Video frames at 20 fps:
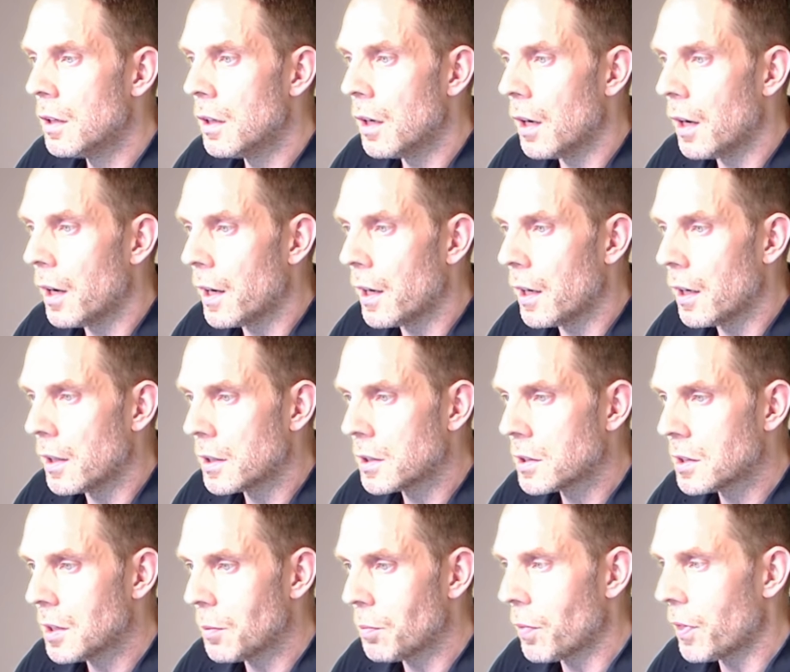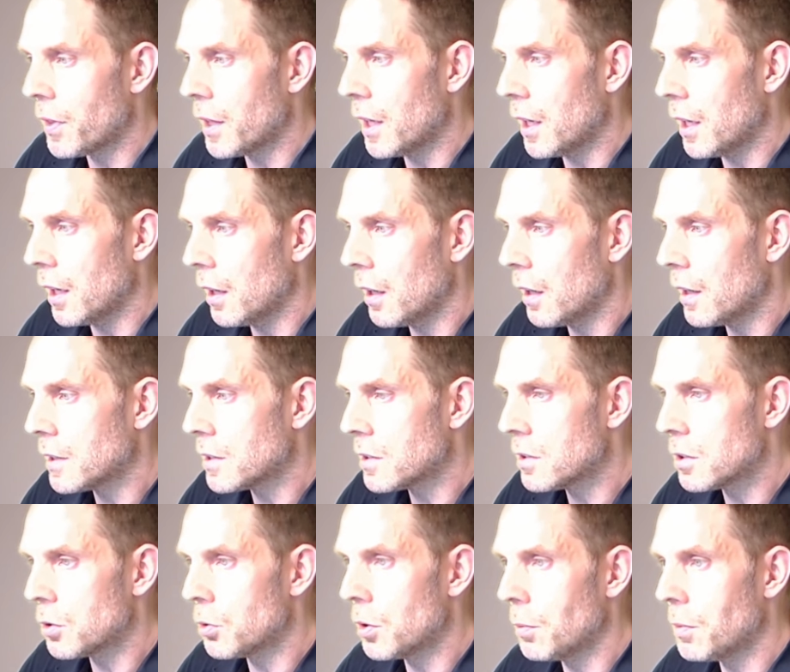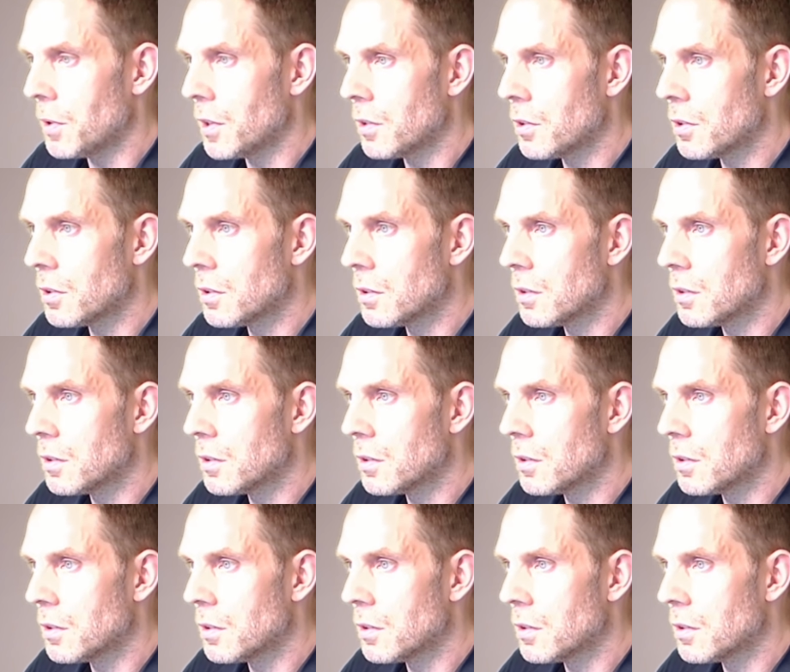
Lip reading: I'll accept the license agreement.